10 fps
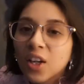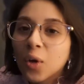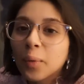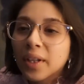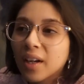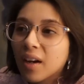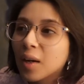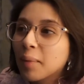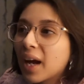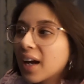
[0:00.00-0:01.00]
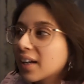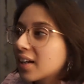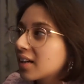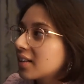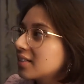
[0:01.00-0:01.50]
So we are back
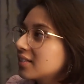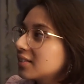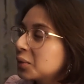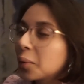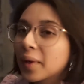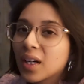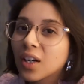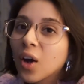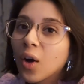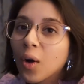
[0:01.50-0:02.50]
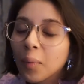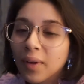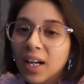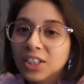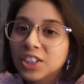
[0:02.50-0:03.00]
well, we are at home.
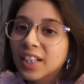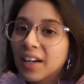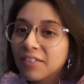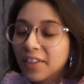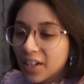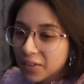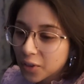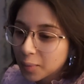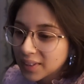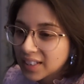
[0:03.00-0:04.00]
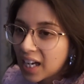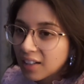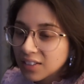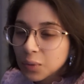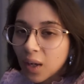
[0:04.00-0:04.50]
We're actually at Fair and Ruben's
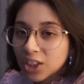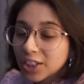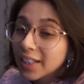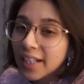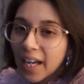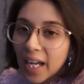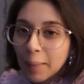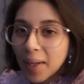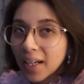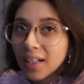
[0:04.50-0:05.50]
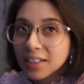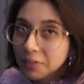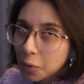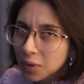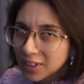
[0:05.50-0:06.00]
house watching the game, and
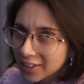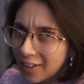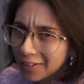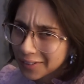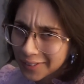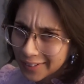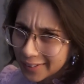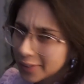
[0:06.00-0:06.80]
of course the Cardinals are